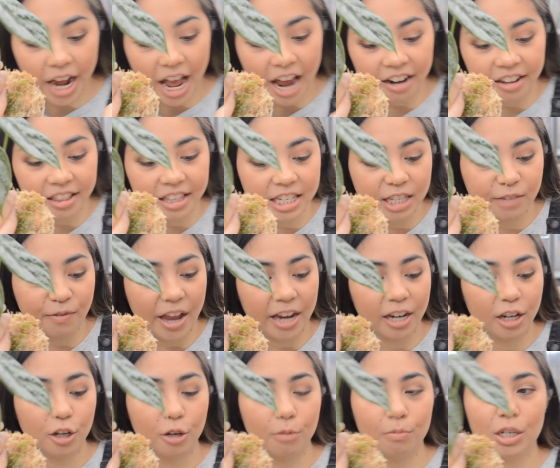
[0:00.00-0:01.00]
out of the
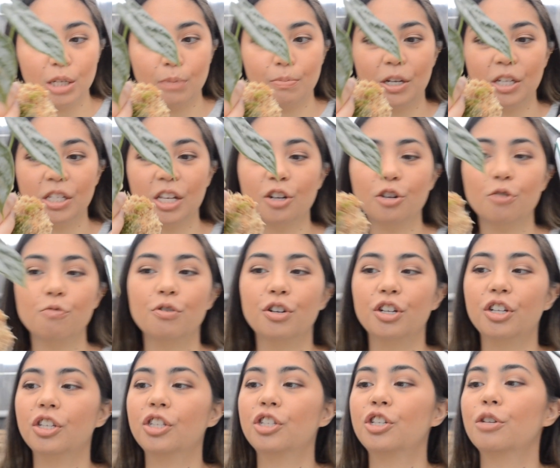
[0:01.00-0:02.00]
sphagnum just because I don't want
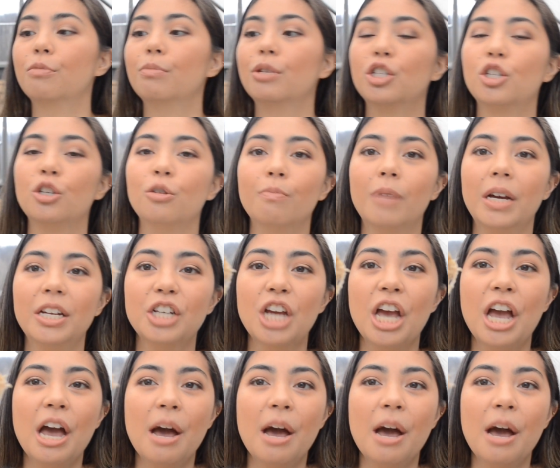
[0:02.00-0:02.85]
to disturb it too much,